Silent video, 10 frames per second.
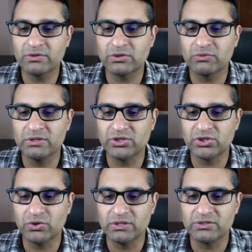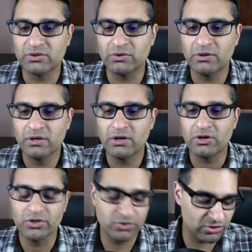to really show this. So all
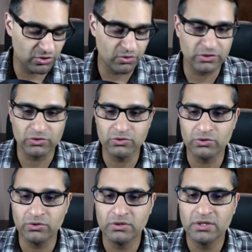you do is you go into Google,